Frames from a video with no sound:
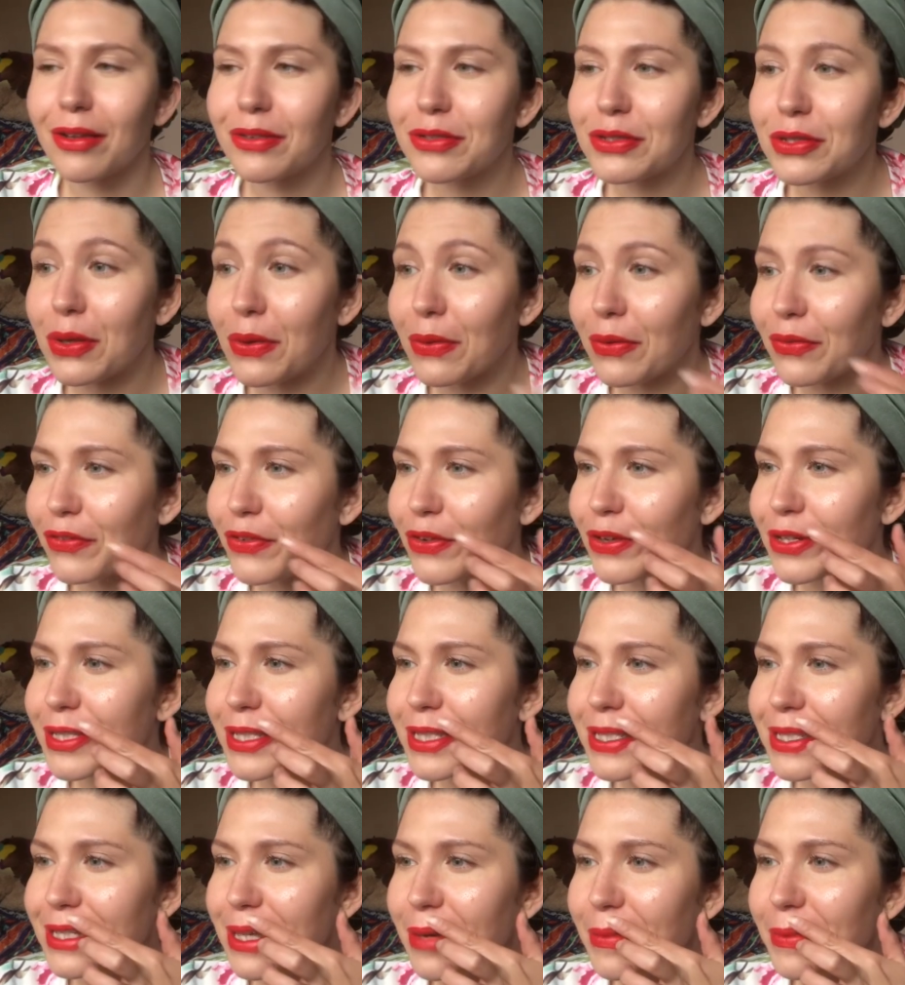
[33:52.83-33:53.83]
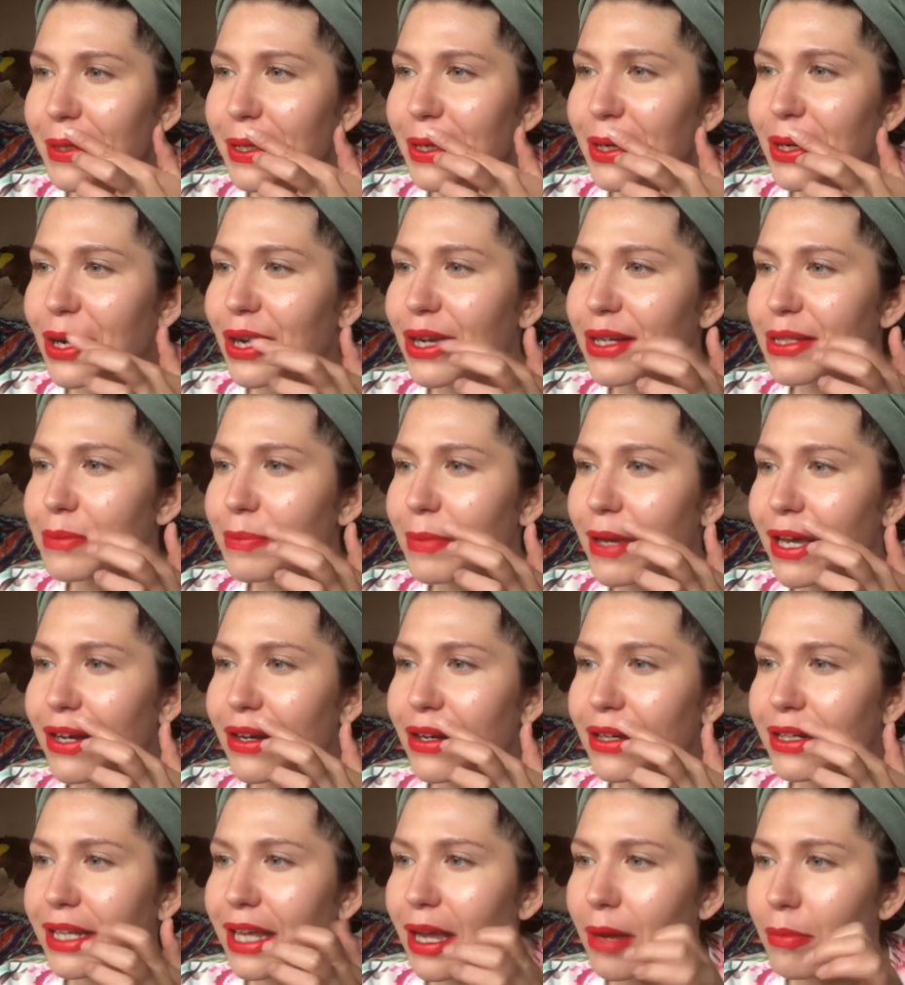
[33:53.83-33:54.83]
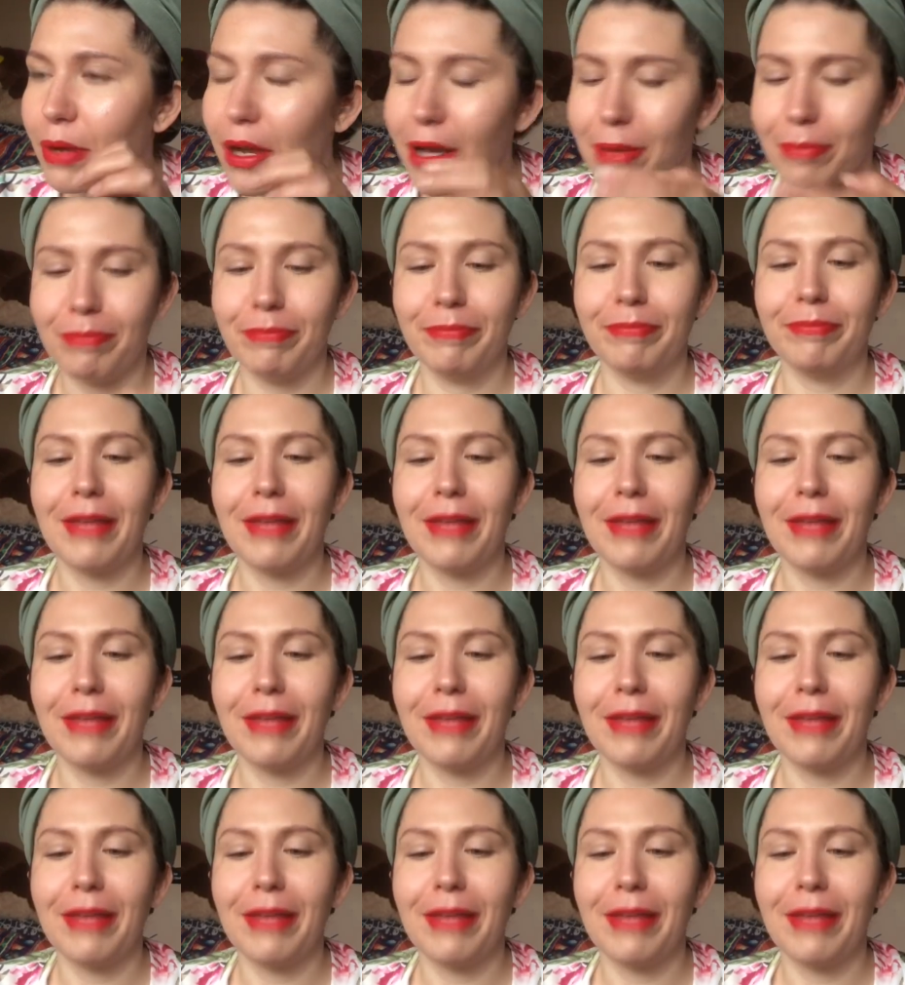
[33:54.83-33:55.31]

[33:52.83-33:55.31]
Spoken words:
So of course it's coming across bad on camera.